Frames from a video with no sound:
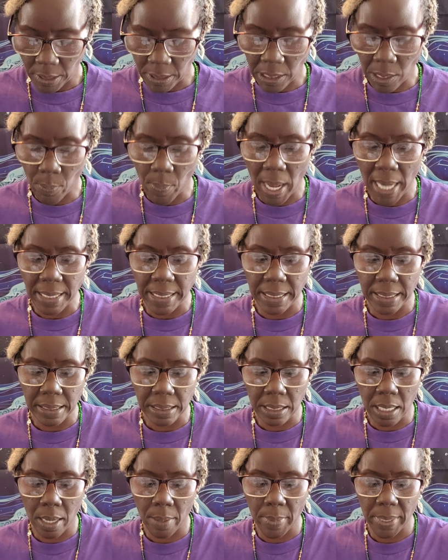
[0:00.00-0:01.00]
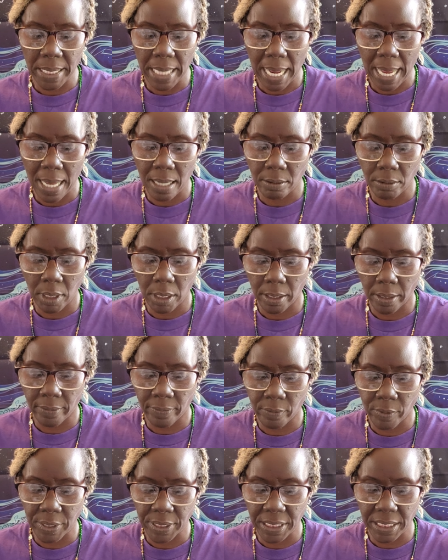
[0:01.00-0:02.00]
somebody is coming out
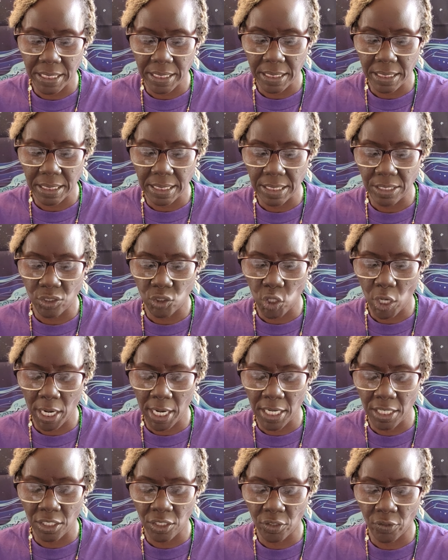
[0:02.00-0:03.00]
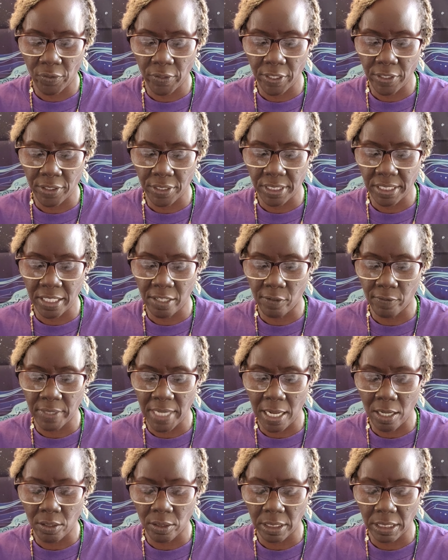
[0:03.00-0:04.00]
of resisting change, fear, and
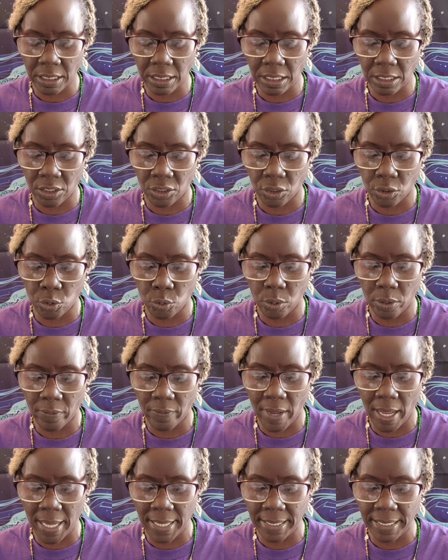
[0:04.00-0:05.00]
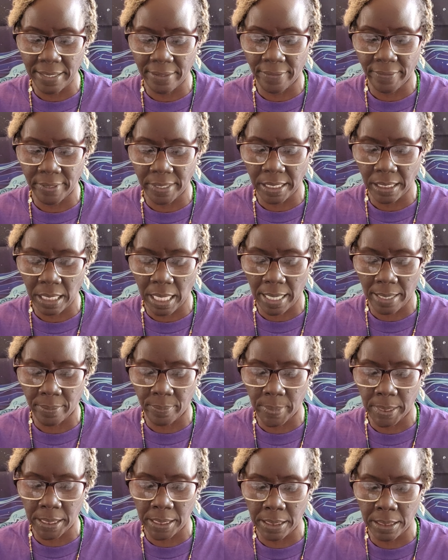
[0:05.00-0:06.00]
self-doubt. This is you, divine, infinite
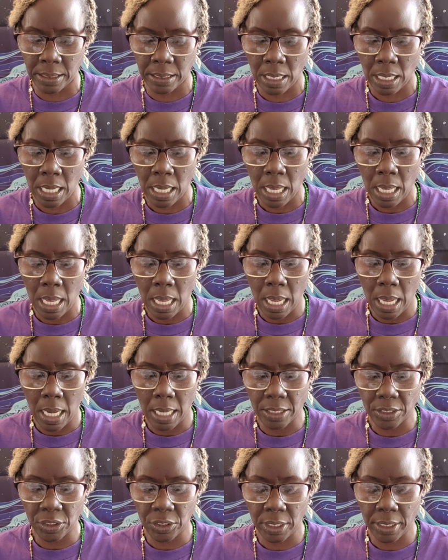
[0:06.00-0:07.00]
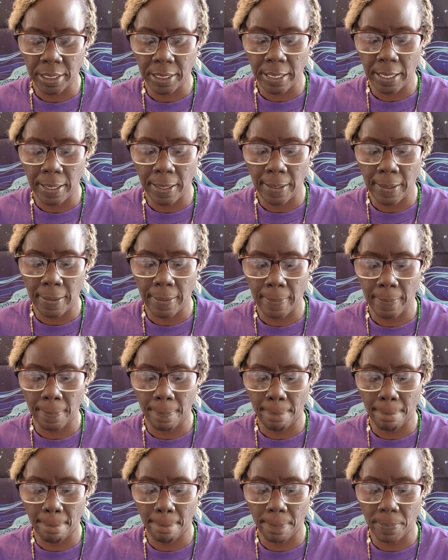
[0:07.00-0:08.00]
light beings. Ashe,
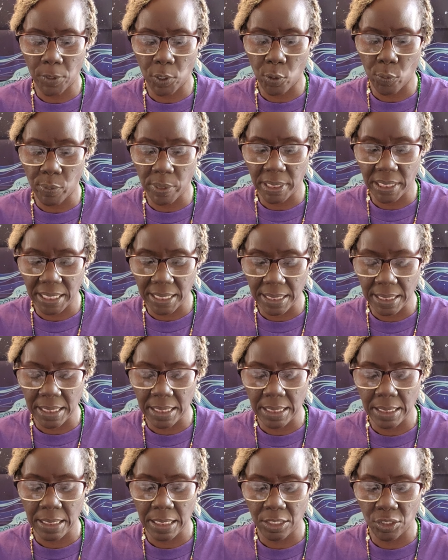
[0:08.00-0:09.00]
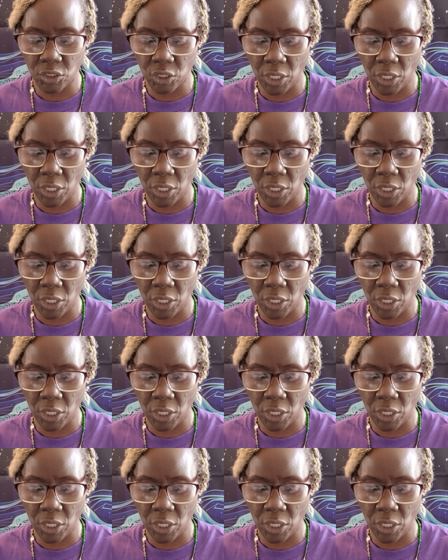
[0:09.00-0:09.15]
you're resisting the